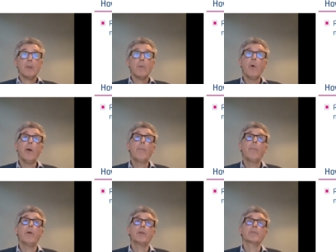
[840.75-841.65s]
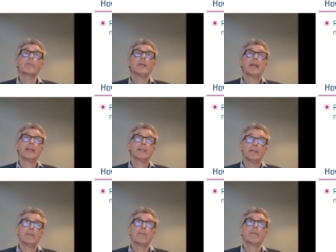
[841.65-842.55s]
were
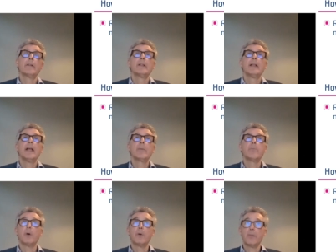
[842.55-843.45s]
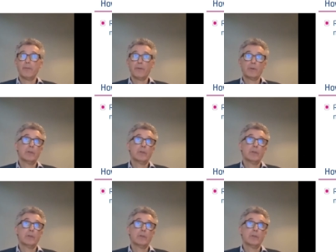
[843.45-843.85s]
polyreactive at both of the